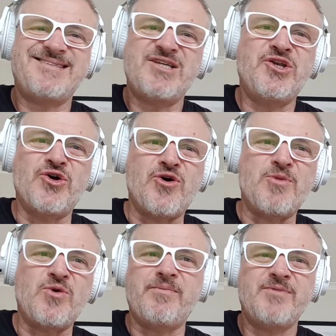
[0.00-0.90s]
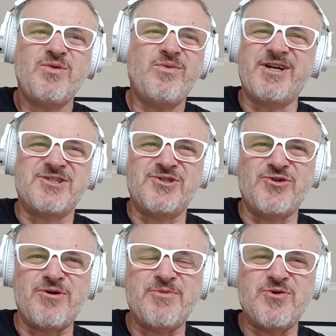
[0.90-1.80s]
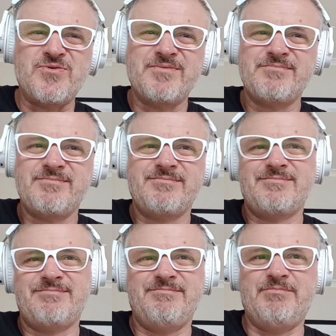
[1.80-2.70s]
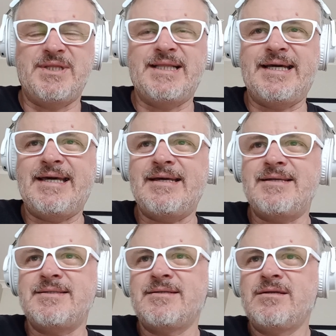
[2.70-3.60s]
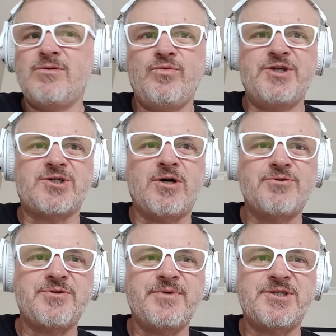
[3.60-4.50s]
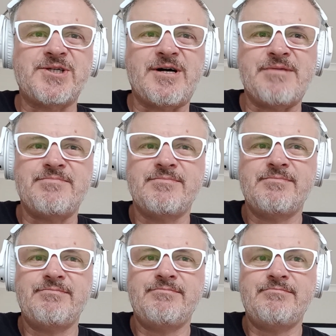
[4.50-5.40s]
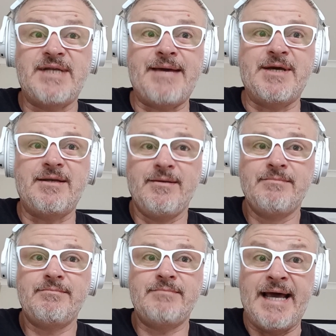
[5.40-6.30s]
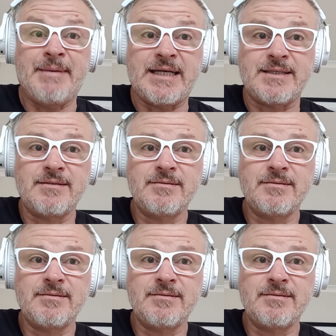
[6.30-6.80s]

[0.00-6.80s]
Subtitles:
Normal? What is normal? Please. Which culture, which time? Name it. Name it.